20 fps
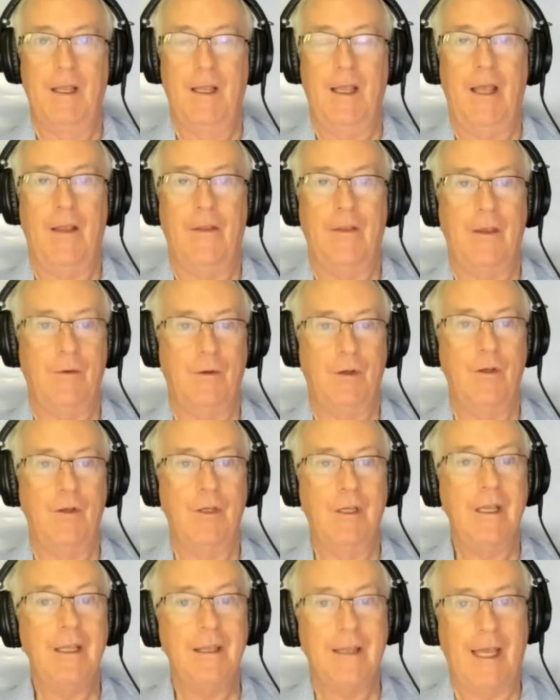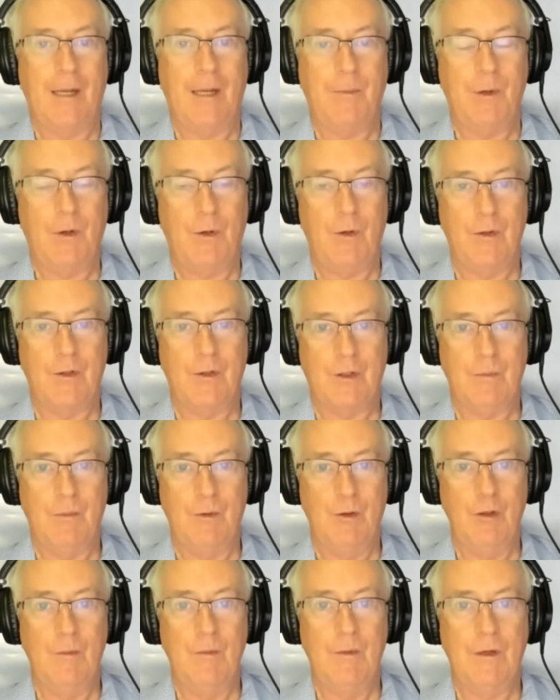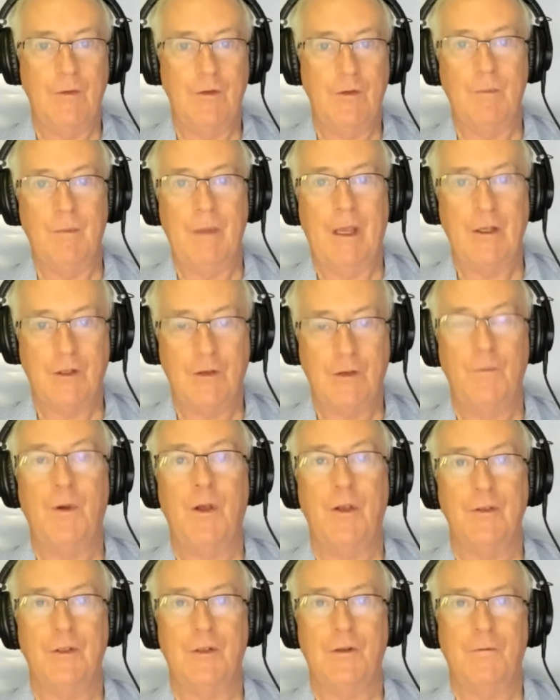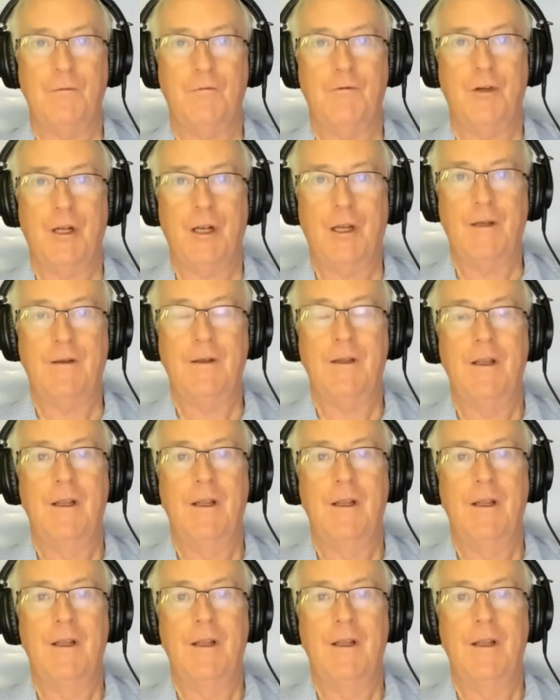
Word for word: and that you need that because the boom gives you massive positive credit